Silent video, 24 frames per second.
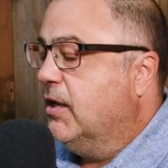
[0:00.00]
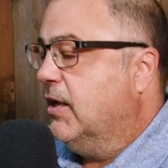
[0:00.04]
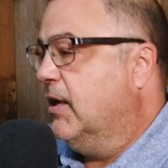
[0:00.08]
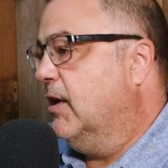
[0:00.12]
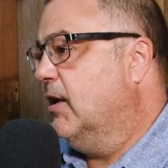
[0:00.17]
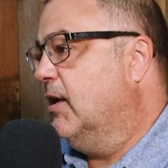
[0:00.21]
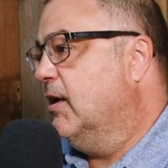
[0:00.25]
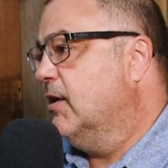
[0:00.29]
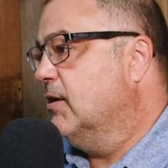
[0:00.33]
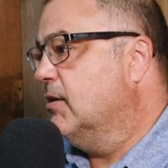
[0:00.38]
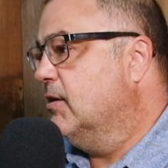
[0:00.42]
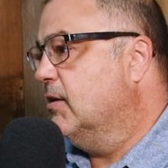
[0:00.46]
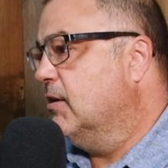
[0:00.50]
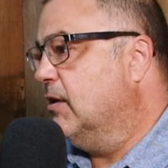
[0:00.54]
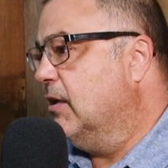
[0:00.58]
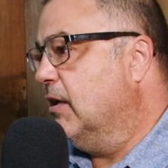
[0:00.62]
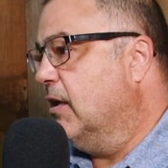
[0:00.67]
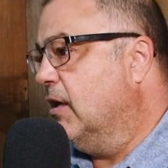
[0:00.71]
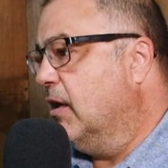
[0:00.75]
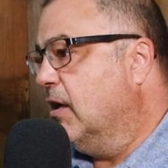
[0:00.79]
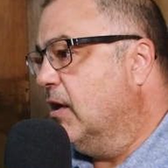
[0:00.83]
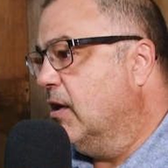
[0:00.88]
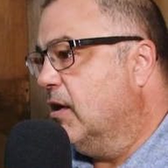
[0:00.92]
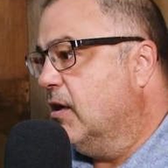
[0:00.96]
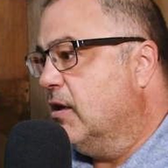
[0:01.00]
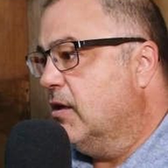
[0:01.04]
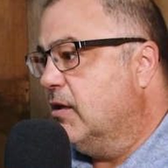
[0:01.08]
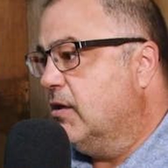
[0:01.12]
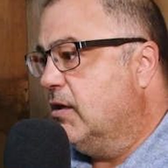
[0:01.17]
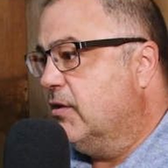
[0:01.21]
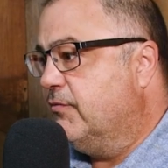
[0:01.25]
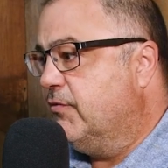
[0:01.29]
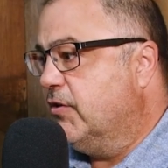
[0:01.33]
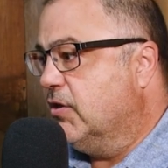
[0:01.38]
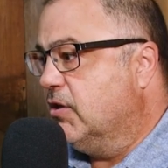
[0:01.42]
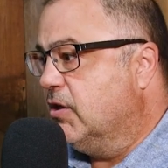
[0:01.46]
And uh,
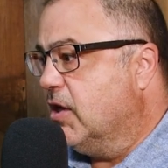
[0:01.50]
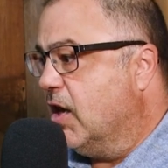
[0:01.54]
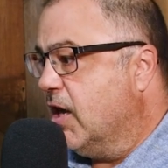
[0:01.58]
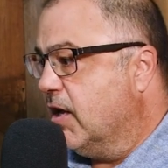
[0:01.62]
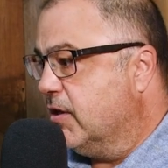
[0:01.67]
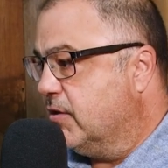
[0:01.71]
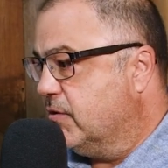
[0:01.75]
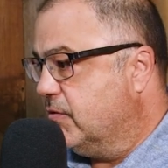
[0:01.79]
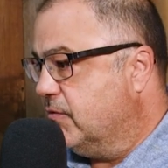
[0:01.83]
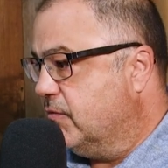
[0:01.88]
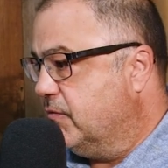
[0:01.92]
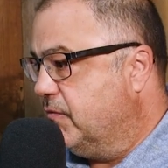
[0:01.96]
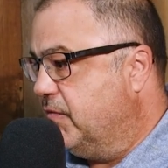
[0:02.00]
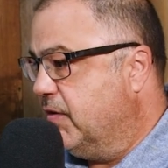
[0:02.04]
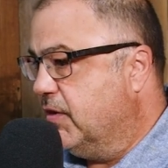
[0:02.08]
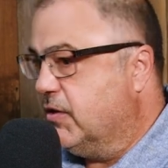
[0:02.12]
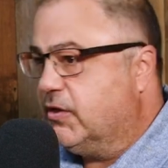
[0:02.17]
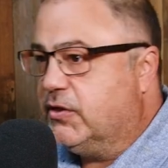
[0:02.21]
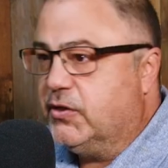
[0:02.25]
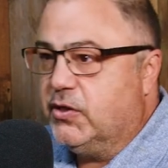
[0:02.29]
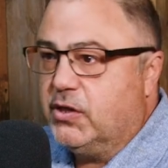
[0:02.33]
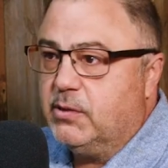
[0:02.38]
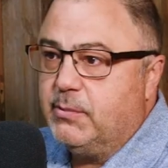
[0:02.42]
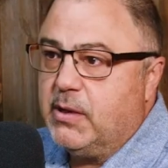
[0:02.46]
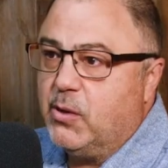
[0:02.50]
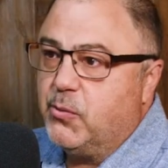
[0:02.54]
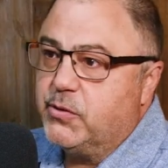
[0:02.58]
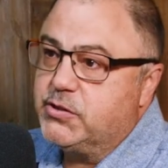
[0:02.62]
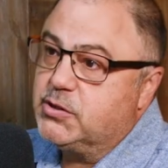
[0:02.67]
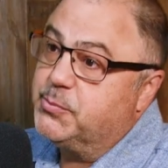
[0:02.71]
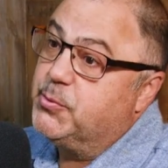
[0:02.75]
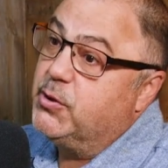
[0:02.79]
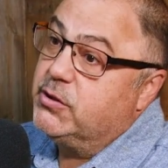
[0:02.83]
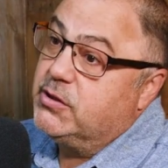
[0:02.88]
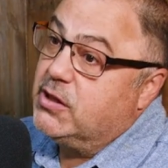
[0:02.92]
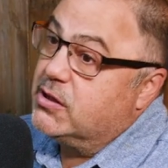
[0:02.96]
if you're not feeling good about what
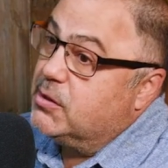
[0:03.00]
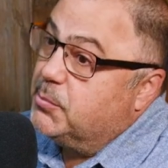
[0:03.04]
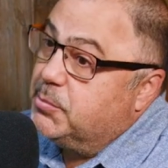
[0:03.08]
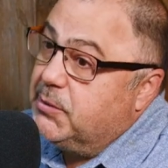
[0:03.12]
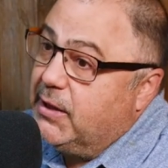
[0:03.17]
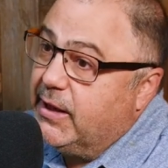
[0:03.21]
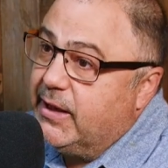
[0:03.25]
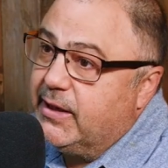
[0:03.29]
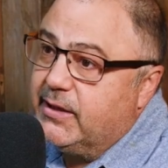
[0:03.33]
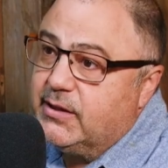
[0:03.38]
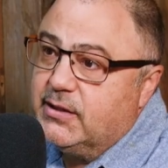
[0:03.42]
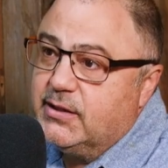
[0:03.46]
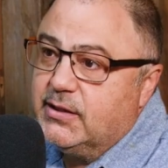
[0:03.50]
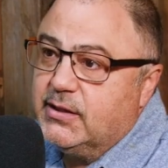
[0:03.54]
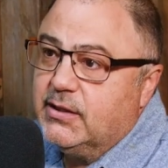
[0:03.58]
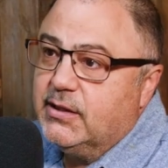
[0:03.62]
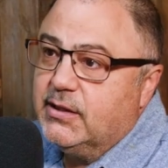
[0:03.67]
you're putting on the plate,